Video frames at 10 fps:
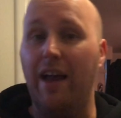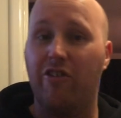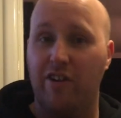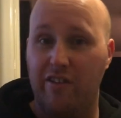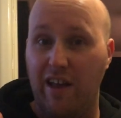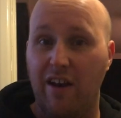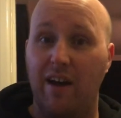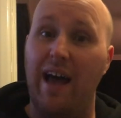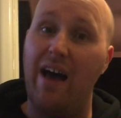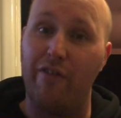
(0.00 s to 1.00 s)
actually, I tell a
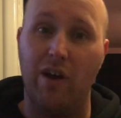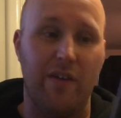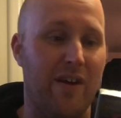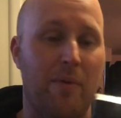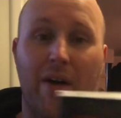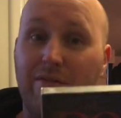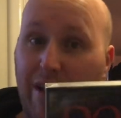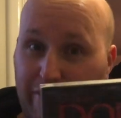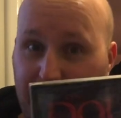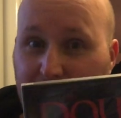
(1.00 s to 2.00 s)
lie. I have heard of it, but I've
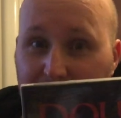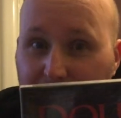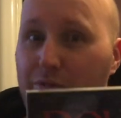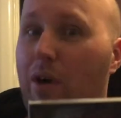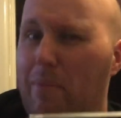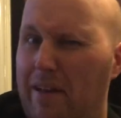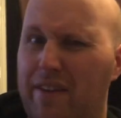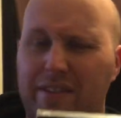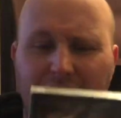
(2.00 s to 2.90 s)
never seen it. That's what I meant to